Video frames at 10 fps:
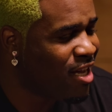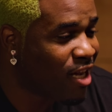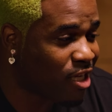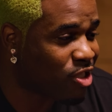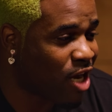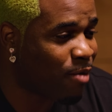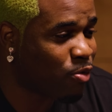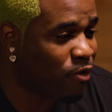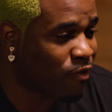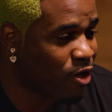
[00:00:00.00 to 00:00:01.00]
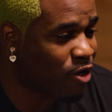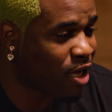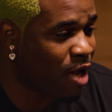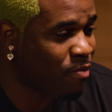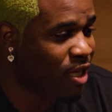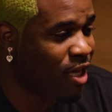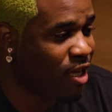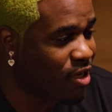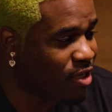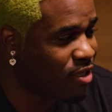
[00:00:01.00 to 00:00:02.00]
Cause Trap Lord Ferg got me
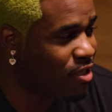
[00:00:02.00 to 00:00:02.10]
here.